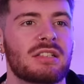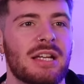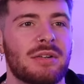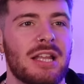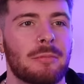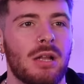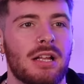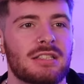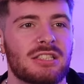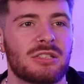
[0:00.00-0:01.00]
is that what they
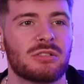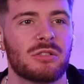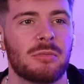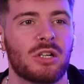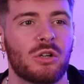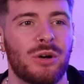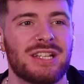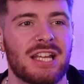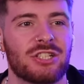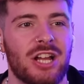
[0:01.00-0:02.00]
plan to do to him at
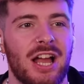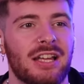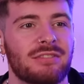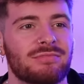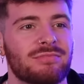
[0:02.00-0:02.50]
Quidditch, eh?